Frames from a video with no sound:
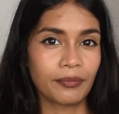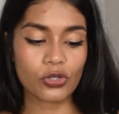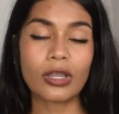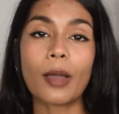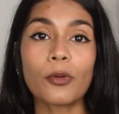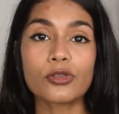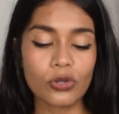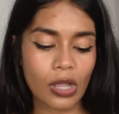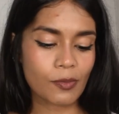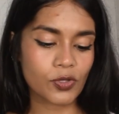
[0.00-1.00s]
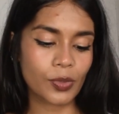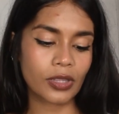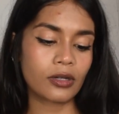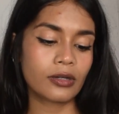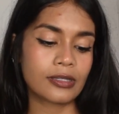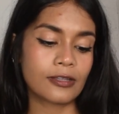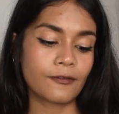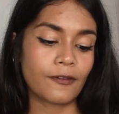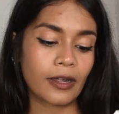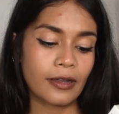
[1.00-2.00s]
So the cup also comes with the
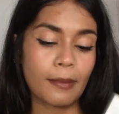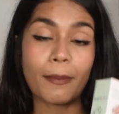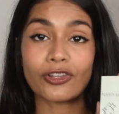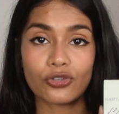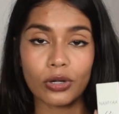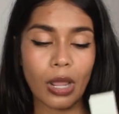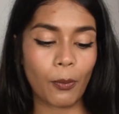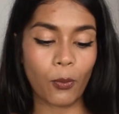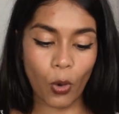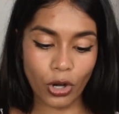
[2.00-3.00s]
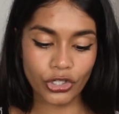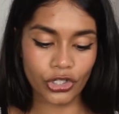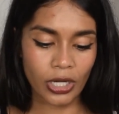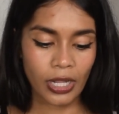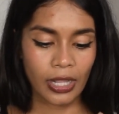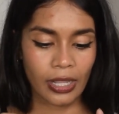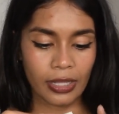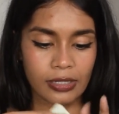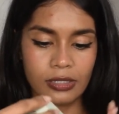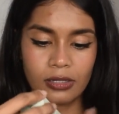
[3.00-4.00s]
Disinfecting Menstrual Cup Wash.
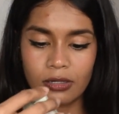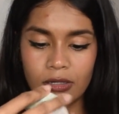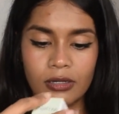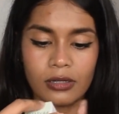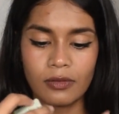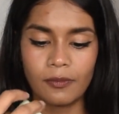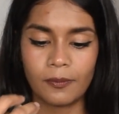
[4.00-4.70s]
It's a